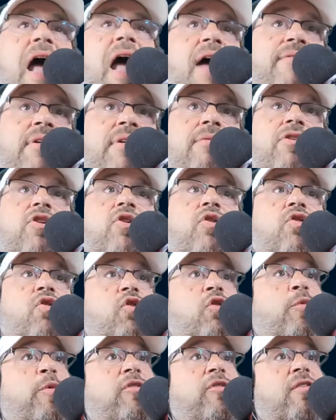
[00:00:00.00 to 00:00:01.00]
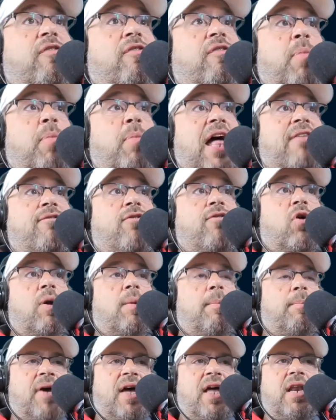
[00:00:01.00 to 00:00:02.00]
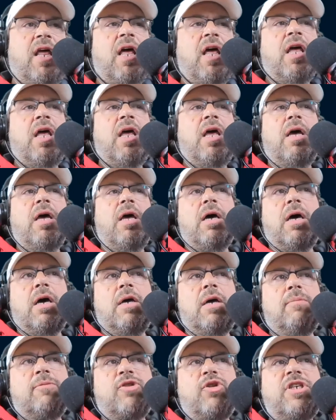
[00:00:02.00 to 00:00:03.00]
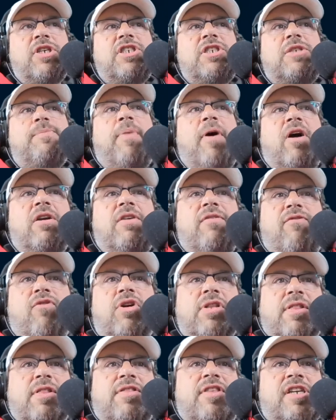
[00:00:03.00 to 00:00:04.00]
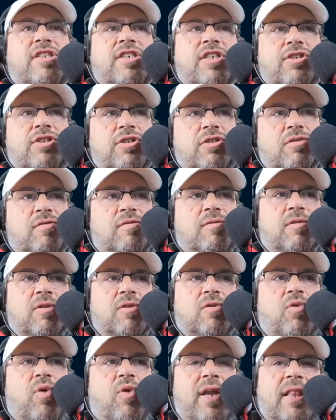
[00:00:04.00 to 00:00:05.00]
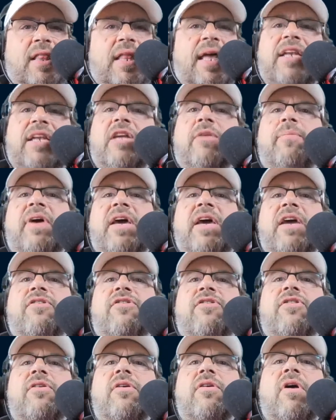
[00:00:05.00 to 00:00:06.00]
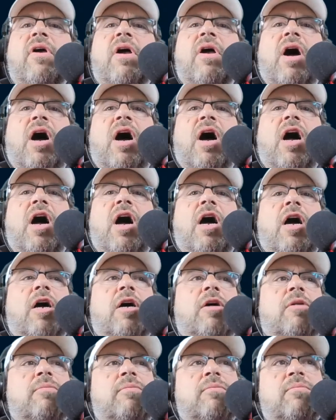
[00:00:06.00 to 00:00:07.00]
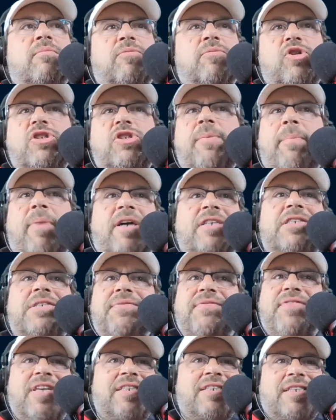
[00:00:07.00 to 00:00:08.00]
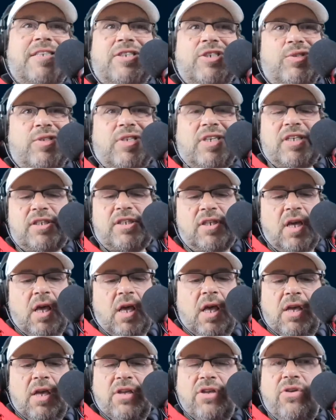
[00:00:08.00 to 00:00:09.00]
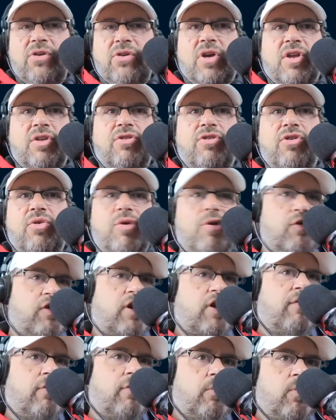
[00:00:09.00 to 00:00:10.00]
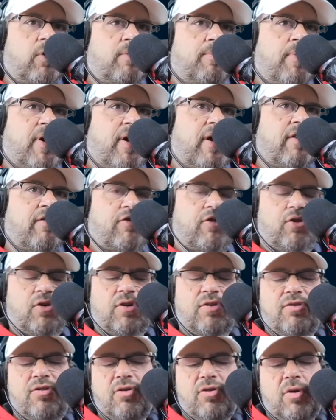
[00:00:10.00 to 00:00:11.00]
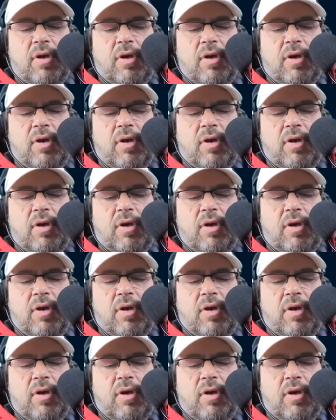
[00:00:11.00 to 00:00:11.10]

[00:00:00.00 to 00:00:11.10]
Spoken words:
never used their specific platform, but so this is part of one of the things I do. Create a landing page. There's a bunch of things that do this. You can do it yourself in WordPress. You can do it